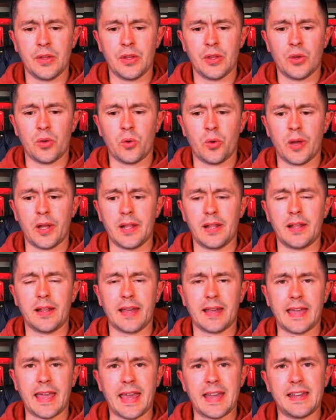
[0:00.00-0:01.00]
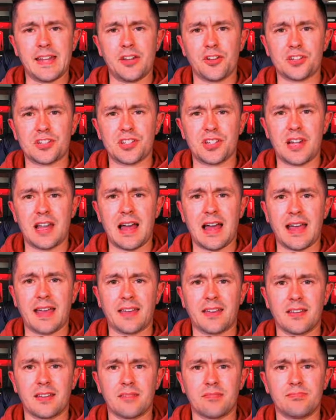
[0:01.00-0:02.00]
while again he doesn't lack
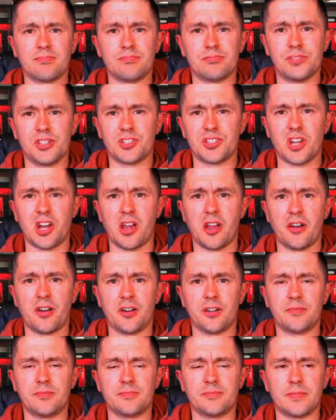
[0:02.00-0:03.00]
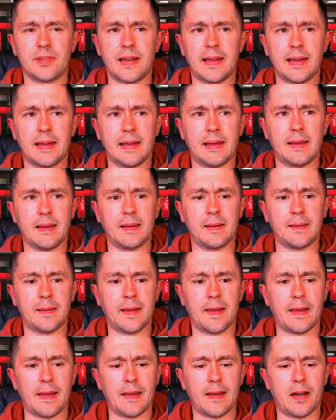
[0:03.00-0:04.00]
desire,
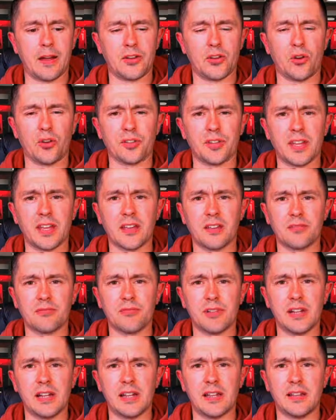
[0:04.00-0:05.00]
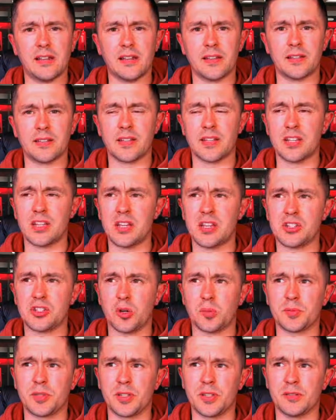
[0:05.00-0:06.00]
I don't think really is
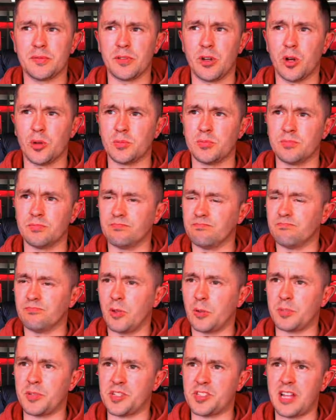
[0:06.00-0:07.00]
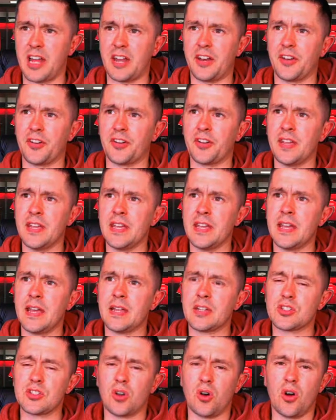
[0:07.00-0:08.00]
up to standard.
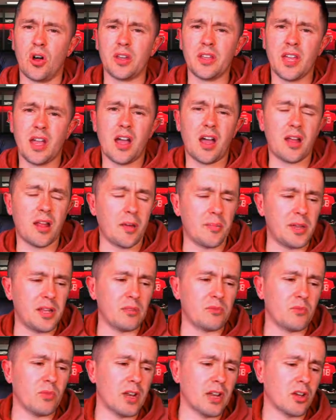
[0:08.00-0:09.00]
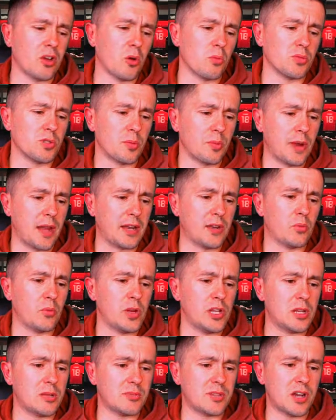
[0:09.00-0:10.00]
So yeah, I mean, when it comes to Brandon
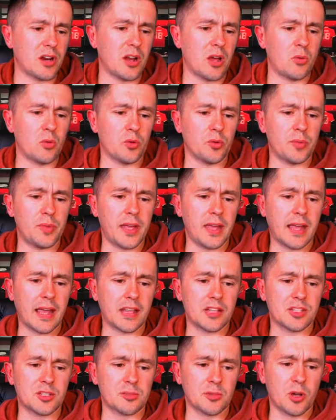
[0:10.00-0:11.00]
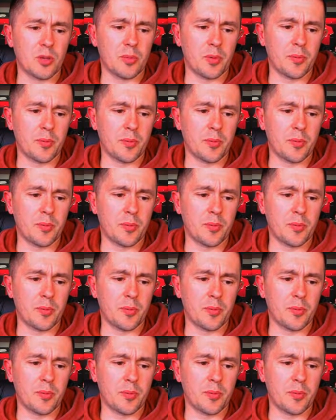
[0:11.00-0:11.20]
Williams there, I wouldn't be against him coming